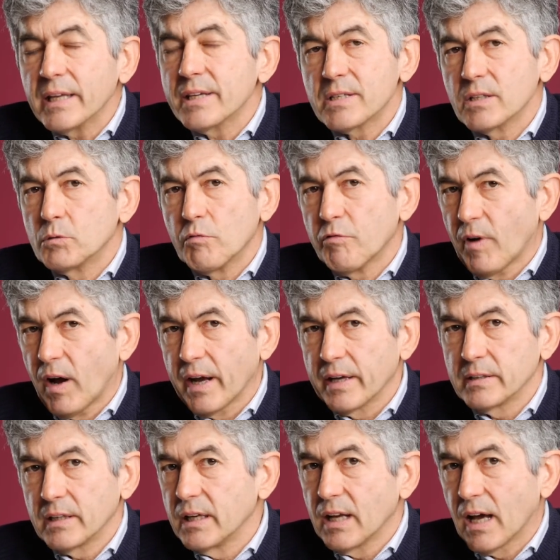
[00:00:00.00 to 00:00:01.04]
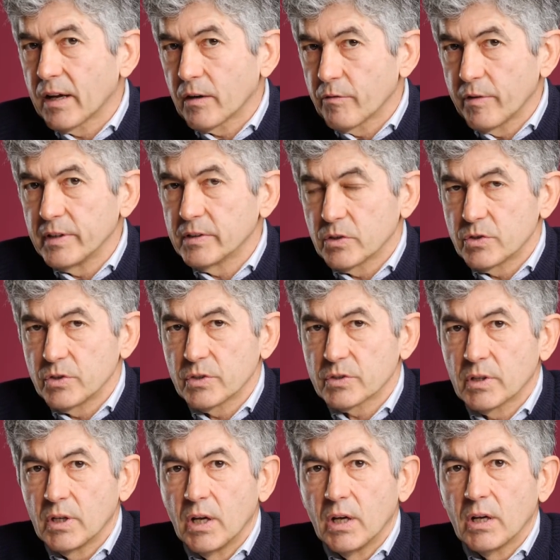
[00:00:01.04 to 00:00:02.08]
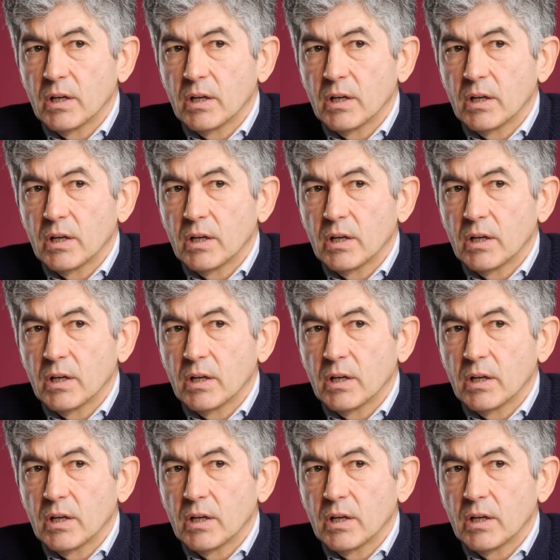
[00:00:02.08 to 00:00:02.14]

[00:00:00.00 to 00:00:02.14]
easy to find in other vintages,